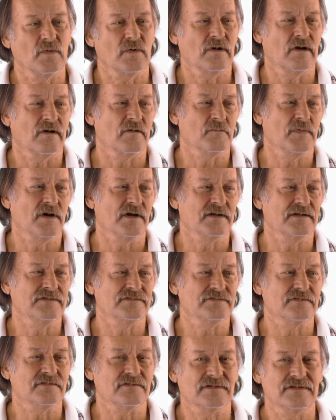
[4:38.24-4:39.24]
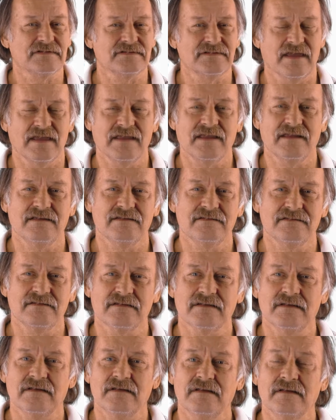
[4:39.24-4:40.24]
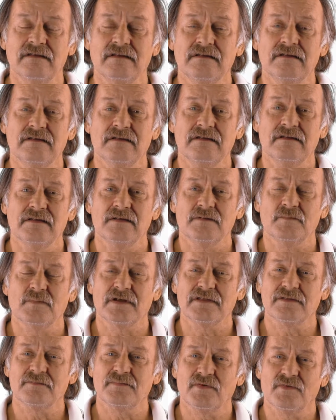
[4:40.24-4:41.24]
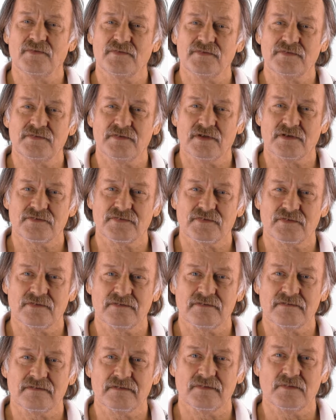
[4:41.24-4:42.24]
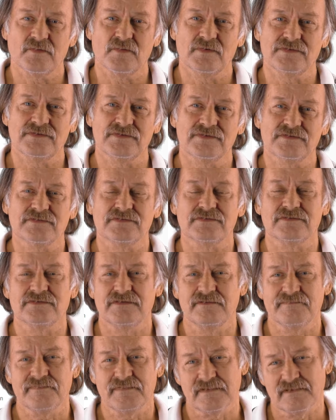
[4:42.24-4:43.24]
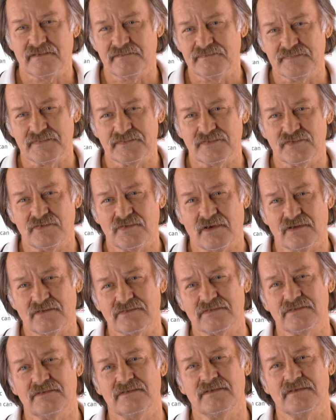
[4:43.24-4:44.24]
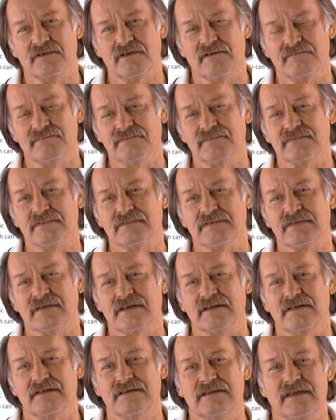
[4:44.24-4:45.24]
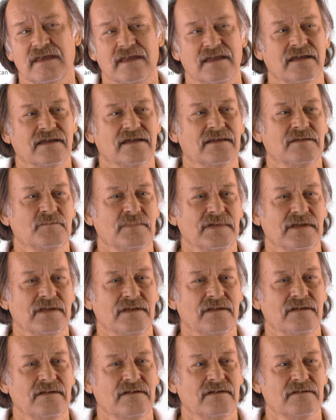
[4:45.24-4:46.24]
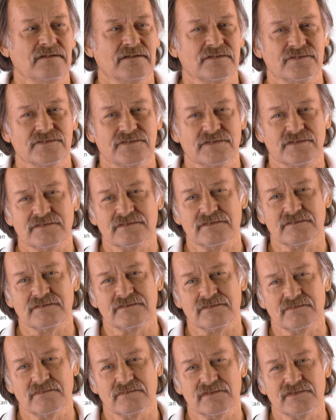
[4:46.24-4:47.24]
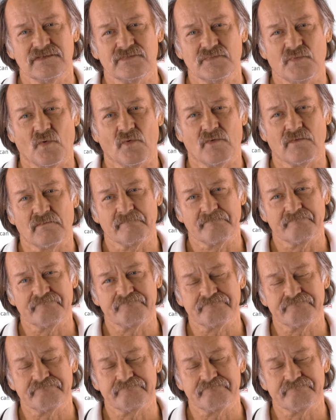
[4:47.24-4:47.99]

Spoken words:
Our bodies are contained by the bone structure, which is stiff enough and structural enough that it can be consistent to its form.